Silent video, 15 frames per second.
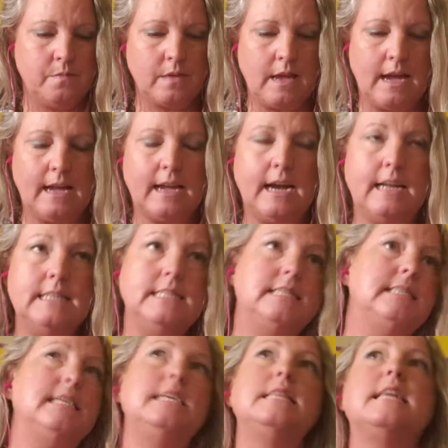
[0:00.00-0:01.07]
I kind of
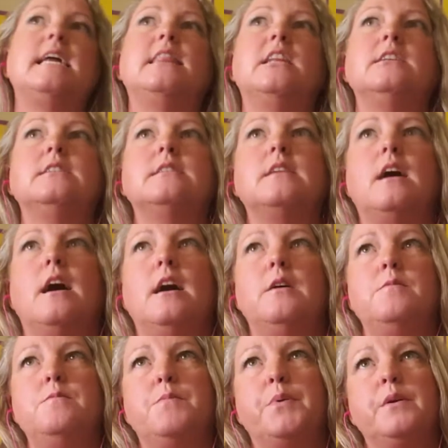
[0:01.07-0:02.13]
see that this,
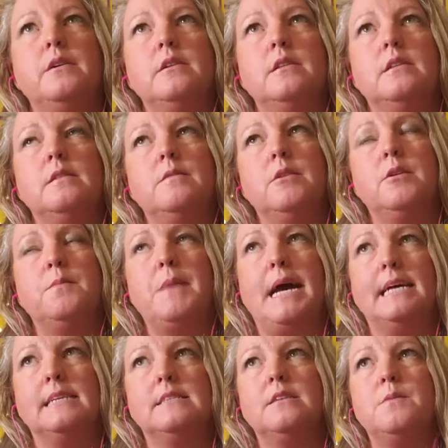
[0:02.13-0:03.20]
the
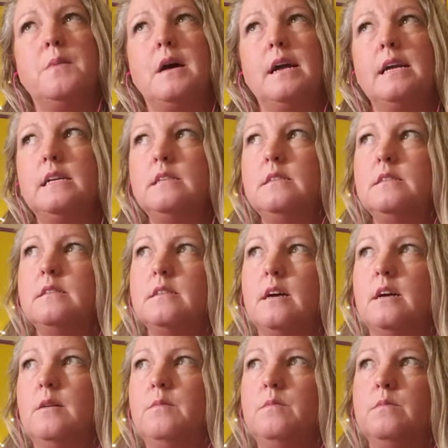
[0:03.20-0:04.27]
masterminds,
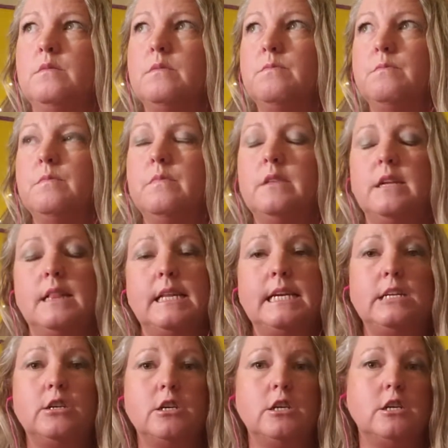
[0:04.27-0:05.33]
the
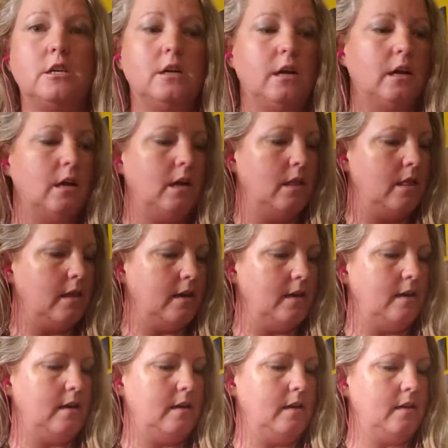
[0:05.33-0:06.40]
leader,
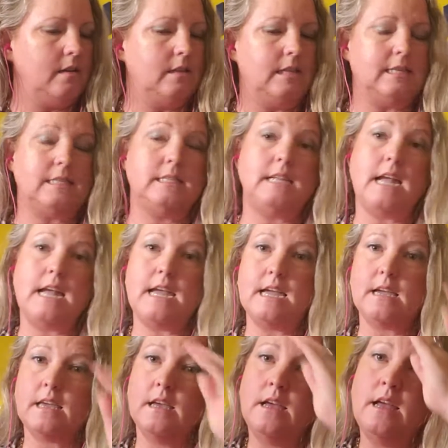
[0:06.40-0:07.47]
the
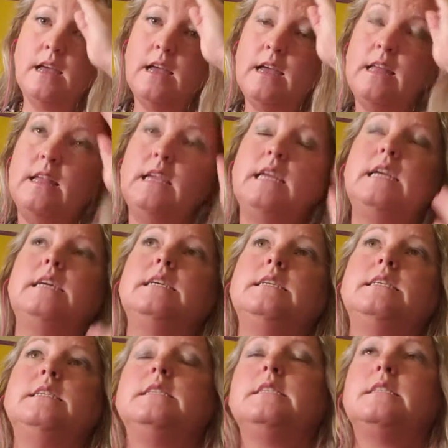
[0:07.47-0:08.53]
snake
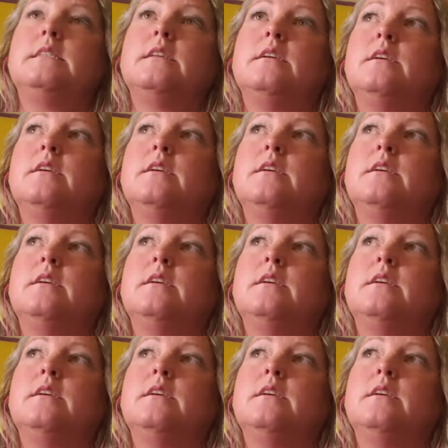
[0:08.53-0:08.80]
is,